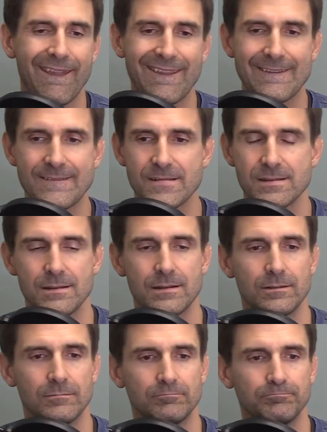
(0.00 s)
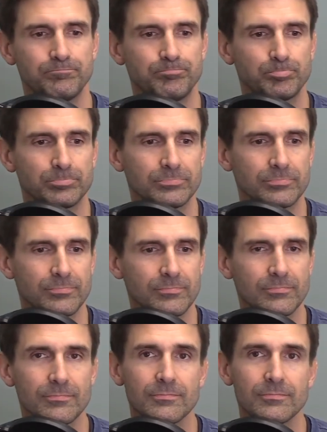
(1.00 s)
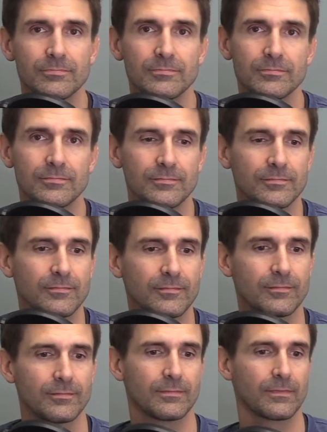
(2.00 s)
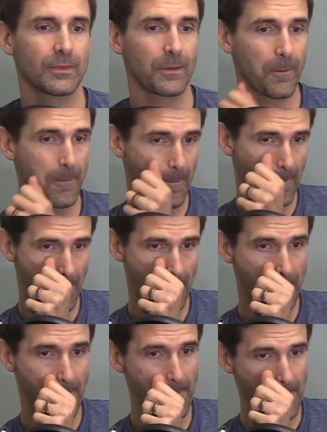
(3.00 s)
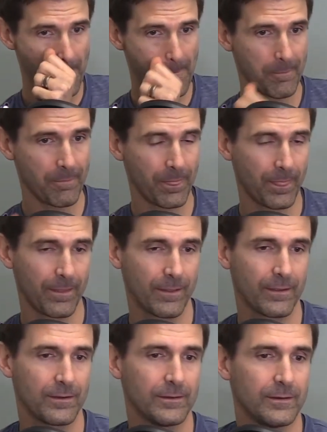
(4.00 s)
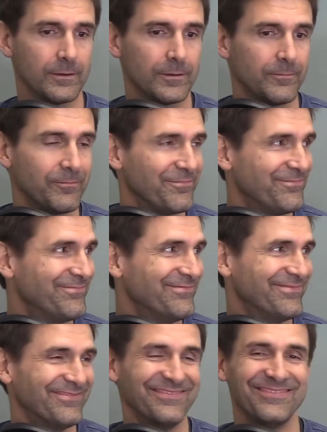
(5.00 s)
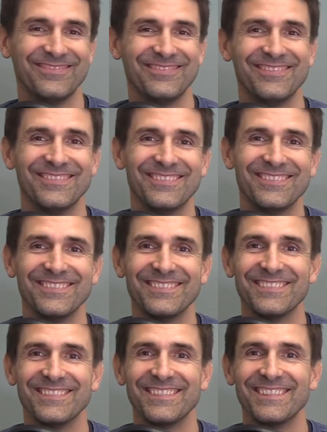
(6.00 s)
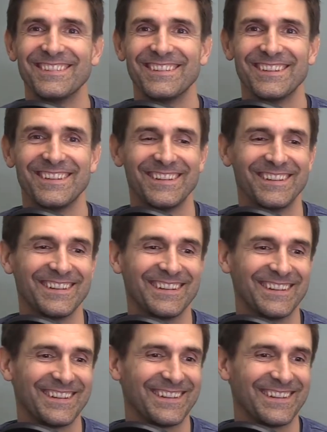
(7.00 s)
[no speech]